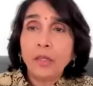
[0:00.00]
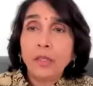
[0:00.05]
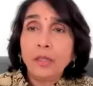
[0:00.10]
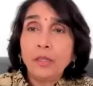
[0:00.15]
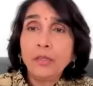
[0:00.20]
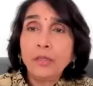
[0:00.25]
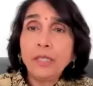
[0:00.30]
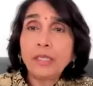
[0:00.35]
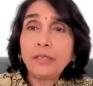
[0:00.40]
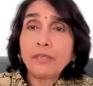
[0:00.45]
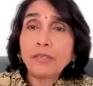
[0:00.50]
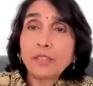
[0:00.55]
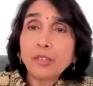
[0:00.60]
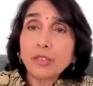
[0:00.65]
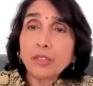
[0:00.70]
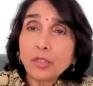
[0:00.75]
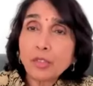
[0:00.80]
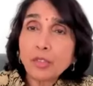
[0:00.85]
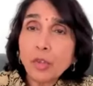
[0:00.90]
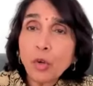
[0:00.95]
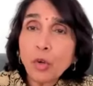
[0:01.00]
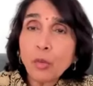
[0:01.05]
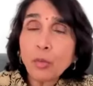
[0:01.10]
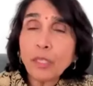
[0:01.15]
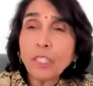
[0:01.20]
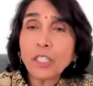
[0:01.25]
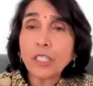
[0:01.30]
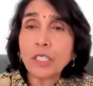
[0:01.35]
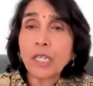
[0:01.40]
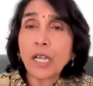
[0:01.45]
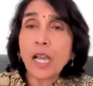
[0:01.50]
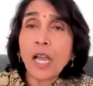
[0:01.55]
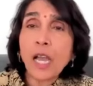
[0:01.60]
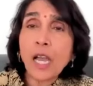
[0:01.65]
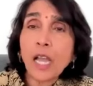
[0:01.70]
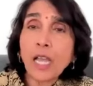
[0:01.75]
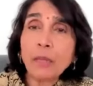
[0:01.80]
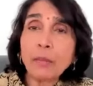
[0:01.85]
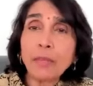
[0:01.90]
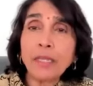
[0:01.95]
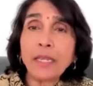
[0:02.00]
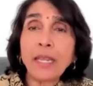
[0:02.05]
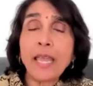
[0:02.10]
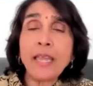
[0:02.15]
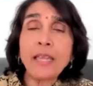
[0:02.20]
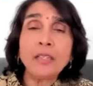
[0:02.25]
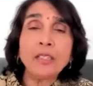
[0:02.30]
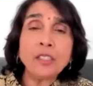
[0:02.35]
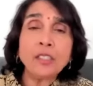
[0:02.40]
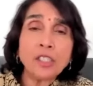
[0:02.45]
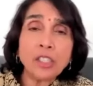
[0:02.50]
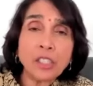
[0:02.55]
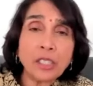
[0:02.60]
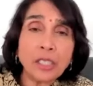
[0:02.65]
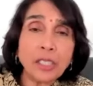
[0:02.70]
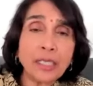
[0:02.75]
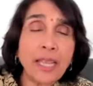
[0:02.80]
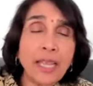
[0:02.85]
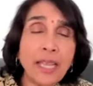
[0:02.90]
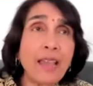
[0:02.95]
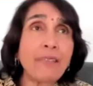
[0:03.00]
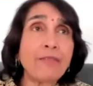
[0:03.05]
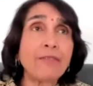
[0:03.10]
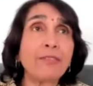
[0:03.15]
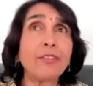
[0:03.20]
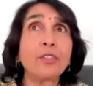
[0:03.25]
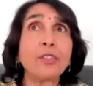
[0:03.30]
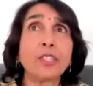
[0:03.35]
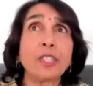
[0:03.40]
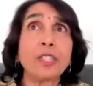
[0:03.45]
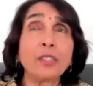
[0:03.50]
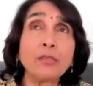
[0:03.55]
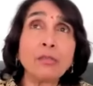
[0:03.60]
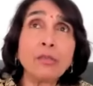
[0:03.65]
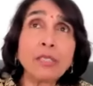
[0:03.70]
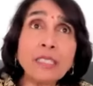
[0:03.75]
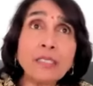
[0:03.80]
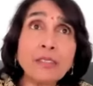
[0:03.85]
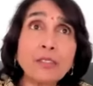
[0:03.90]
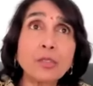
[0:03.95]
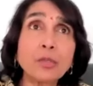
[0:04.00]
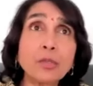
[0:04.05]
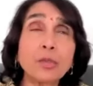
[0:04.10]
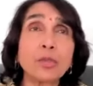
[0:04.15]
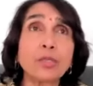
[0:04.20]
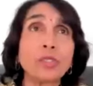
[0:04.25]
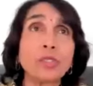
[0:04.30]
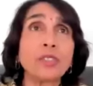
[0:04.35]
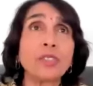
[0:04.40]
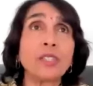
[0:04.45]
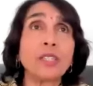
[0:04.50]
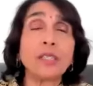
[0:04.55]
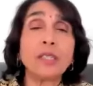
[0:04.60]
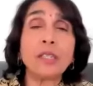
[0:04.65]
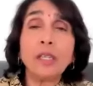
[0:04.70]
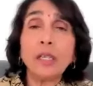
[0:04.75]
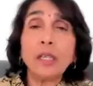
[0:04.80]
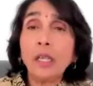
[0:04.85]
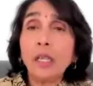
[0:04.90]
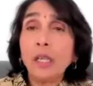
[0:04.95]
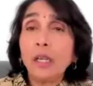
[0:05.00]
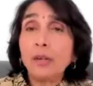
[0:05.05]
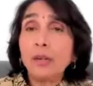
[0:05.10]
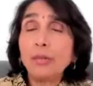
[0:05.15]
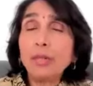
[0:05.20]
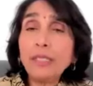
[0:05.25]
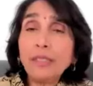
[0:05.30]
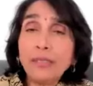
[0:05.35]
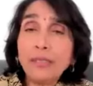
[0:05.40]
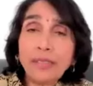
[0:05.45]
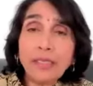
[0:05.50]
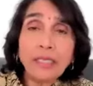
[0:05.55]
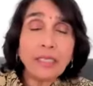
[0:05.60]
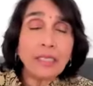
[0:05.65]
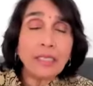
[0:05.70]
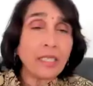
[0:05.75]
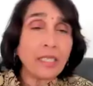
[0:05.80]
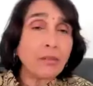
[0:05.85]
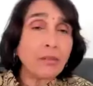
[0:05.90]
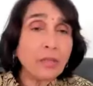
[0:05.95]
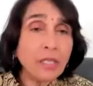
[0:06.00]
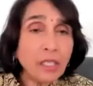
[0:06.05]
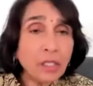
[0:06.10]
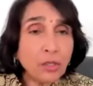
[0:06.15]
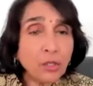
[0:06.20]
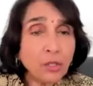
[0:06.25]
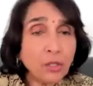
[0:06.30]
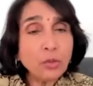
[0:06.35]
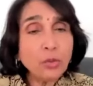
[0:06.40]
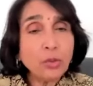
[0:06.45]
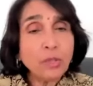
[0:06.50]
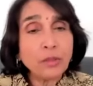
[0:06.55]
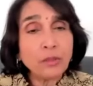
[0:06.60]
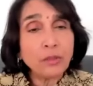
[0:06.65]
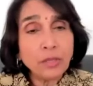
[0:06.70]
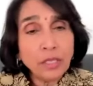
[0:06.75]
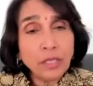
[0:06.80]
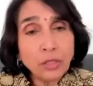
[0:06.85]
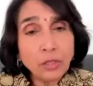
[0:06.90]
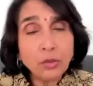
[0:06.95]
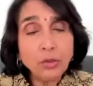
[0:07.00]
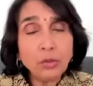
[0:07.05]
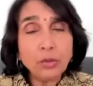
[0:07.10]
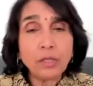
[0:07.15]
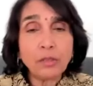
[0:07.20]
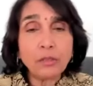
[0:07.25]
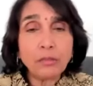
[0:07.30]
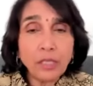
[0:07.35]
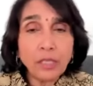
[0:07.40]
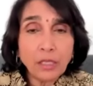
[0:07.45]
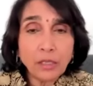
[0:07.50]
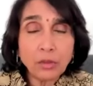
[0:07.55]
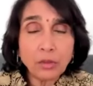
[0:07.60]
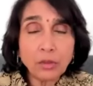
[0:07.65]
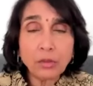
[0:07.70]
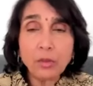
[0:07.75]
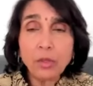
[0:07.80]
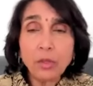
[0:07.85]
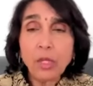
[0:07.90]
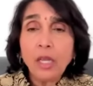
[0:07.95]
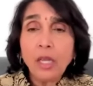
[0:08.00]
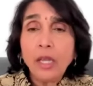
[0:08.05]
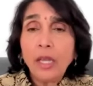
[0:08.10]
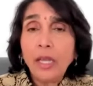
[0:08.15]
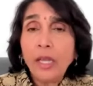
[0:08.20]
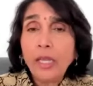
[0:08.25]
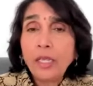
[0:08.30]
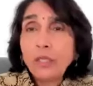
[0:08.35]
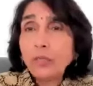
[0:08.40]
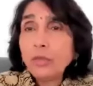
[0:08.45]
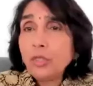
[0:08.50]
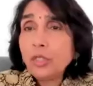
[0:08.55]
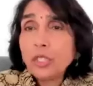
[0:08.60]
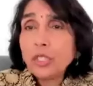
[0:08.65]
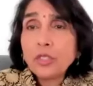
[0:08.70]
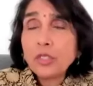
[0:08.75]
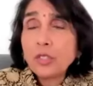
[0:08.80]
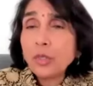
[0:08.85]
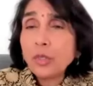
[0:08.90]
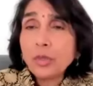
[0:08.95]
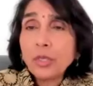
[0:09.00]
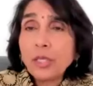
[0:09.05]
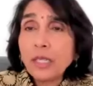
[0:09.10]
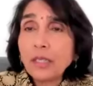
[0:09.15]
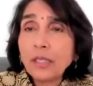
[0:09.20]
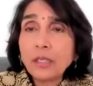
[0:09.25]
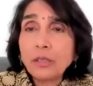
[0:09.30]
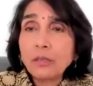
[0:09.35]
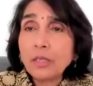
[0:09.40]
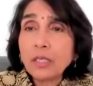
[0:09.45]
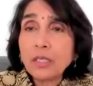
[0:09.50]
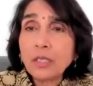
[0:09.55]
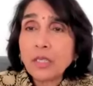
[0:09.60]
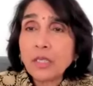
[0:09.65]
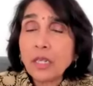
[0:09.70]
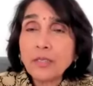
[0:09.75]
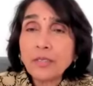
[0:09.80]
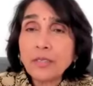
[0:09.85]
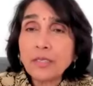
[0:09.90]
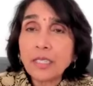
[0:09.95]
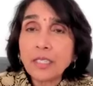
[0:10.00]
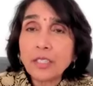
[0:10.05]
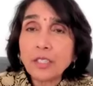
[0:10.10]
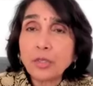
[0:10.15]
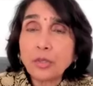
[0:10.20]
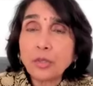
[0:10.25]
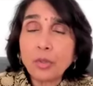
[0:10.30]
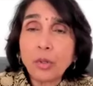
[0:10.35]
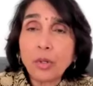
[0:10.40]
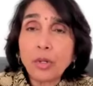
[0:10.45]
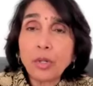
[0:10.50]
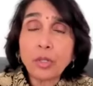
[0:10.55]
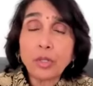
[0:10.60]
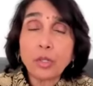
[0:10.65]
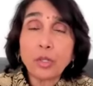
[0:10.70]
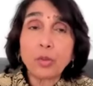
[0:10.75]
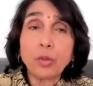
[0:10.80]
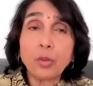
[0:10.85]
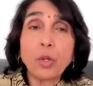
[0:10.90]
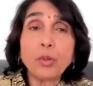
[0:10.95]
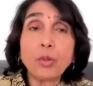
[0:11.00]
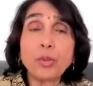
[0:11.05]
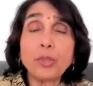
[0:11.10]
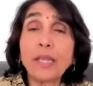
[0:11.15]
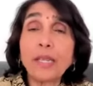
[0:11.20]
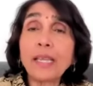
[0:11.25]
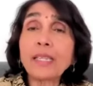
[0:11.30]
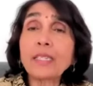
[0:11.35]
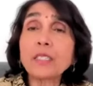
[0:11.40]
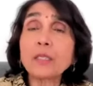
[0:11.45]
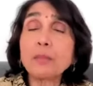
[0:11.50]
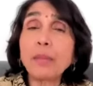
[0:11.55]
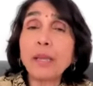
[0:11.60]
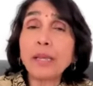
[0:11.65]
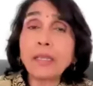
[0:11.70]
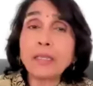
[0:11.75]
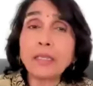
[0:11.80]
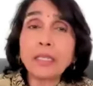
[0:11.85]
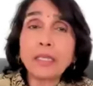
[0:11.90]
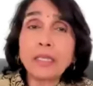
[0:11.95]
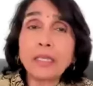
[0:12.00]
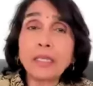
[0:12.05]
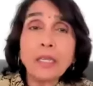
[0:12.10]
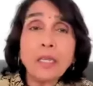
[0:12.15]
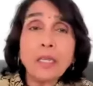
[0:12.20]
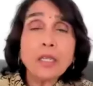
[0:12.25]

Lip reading: We give so much time and energy and effort and resource and rethink and redo and redo and redo. And you just don't get the results that you're, quote, expecting.